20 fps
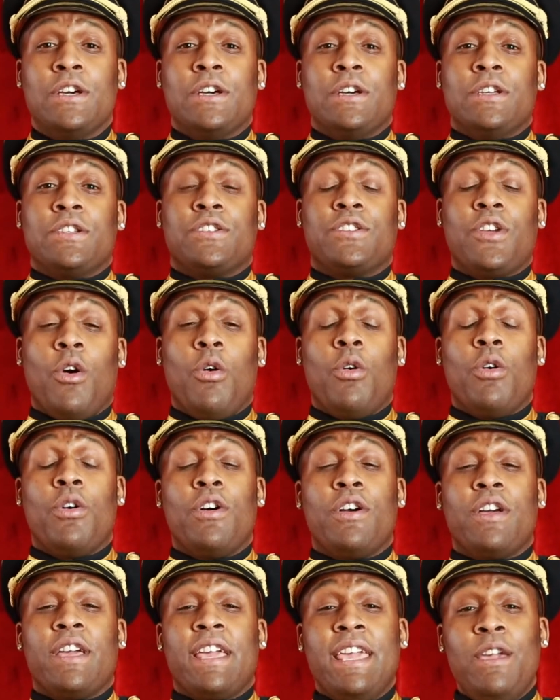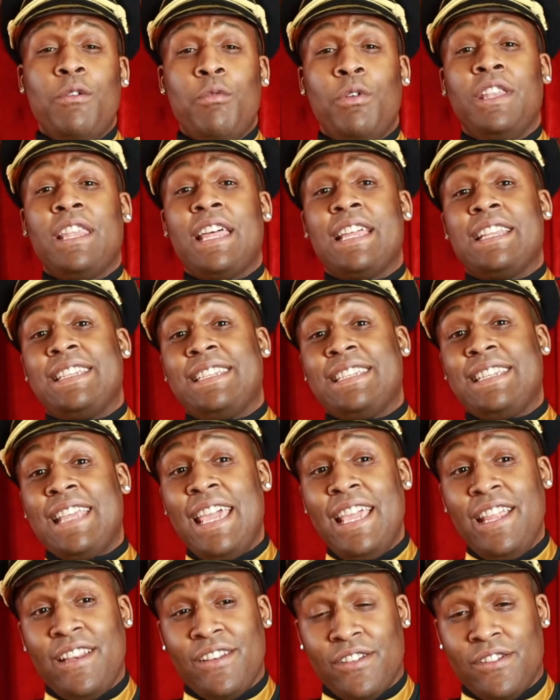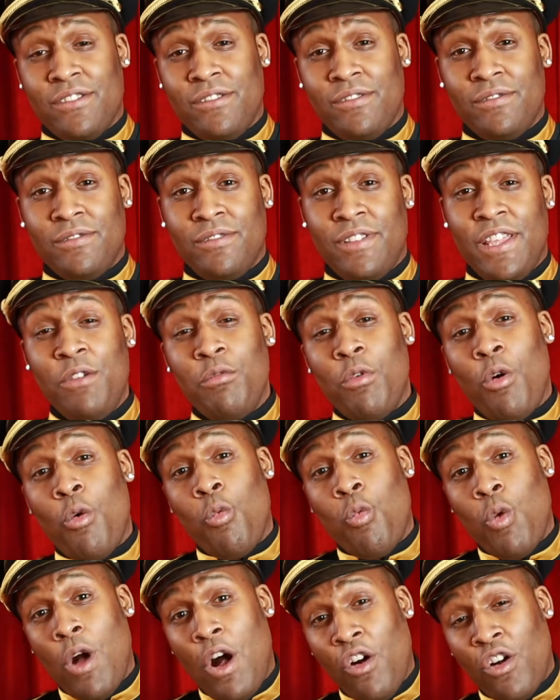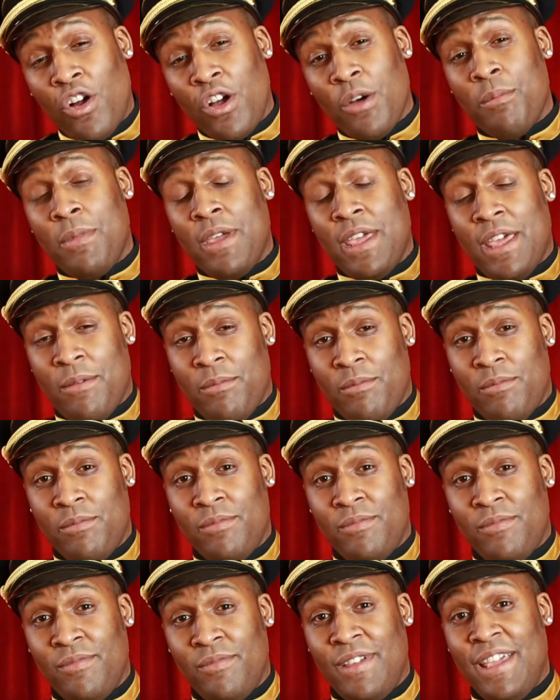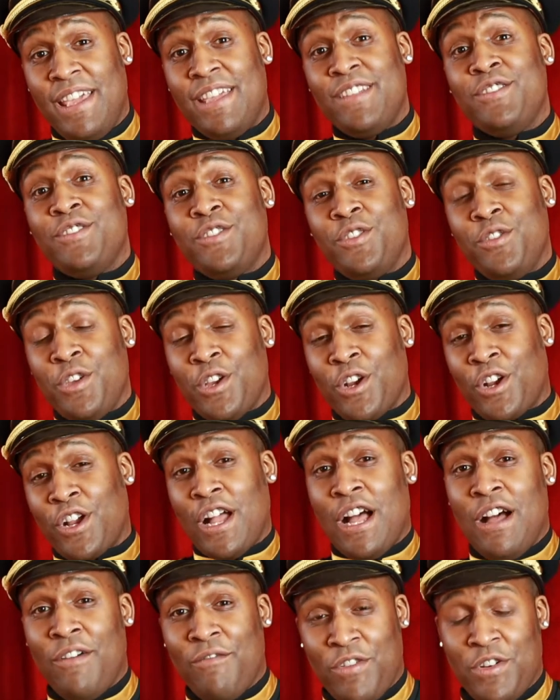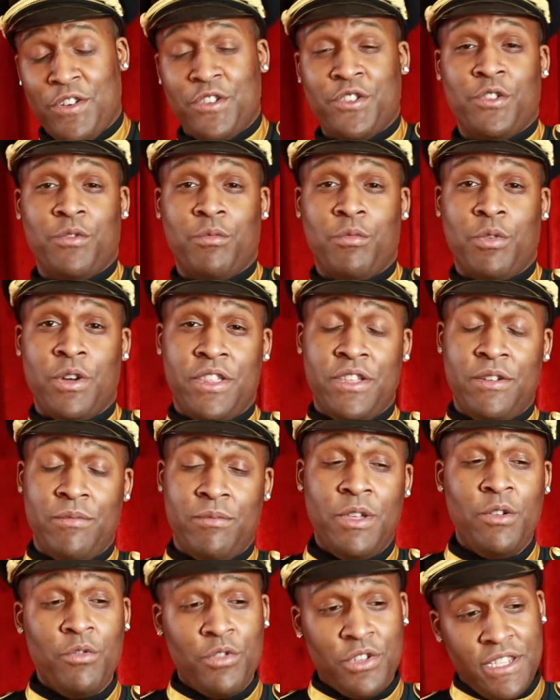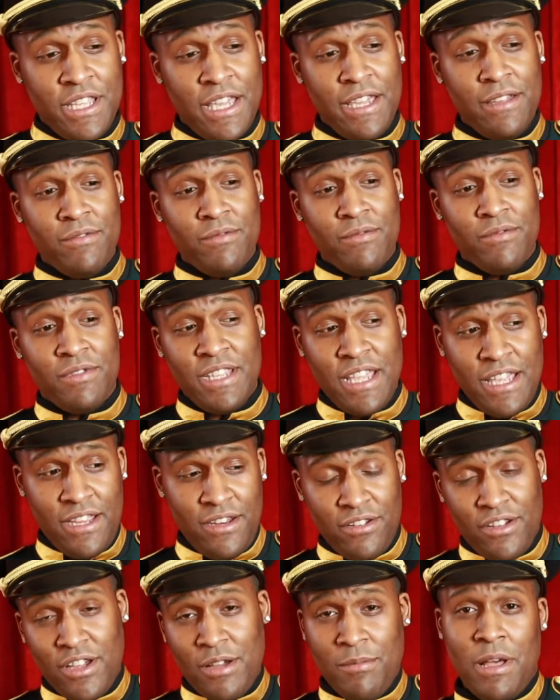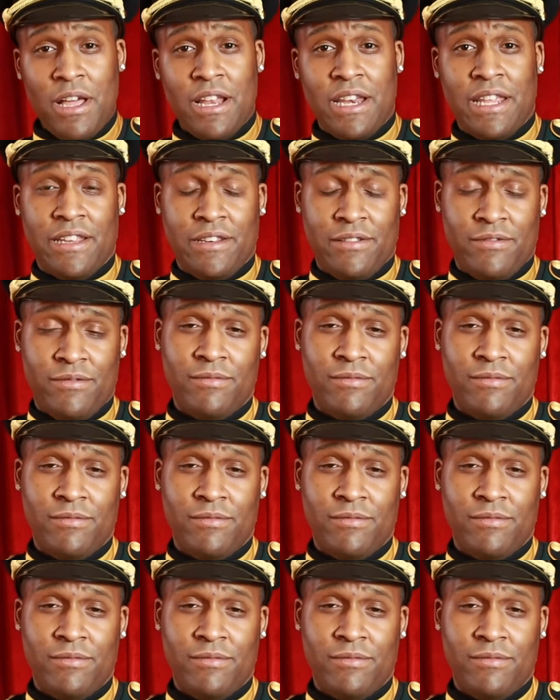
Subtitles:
So He will let Satan, He will welcome him into your conference room with Him. He will say, Satan, come on in.